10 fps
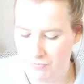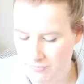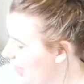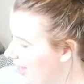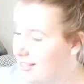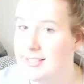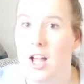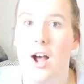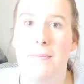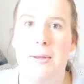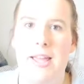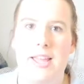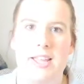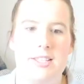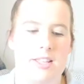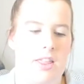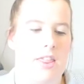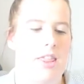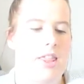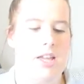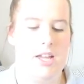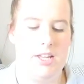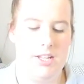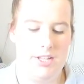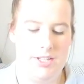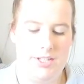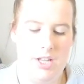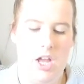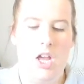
Next up is this